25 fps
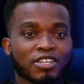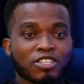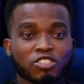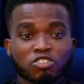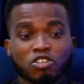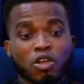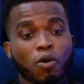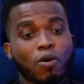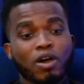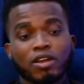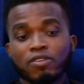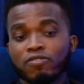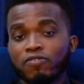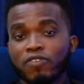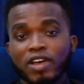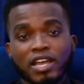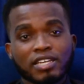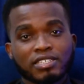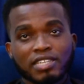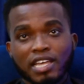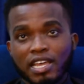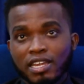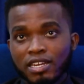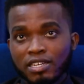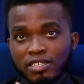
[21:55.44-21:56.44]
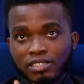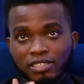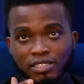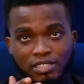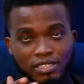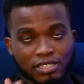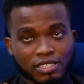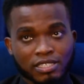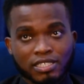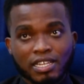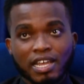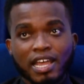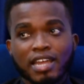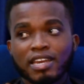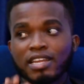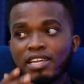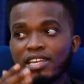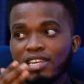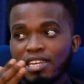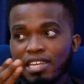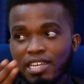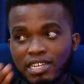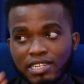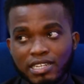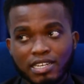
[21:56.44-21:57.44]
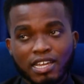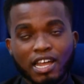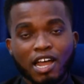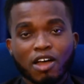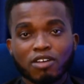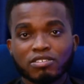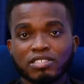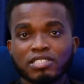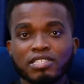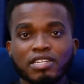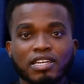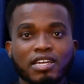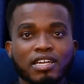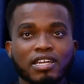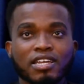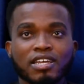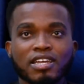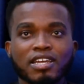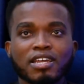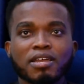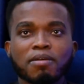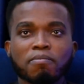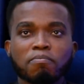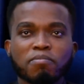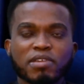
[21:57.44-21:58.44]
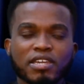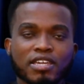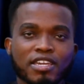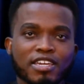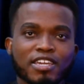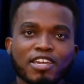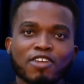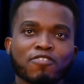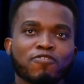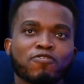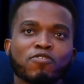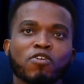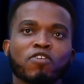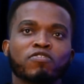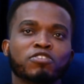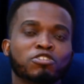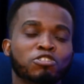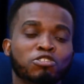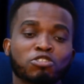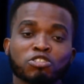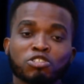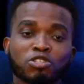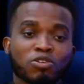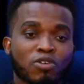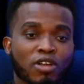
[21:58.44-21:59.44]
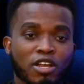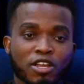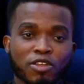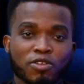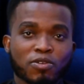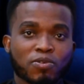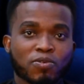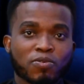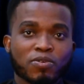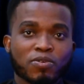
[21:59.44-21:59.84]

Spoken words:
So I would advise any sister, any lady out there, be careful of the truth you argue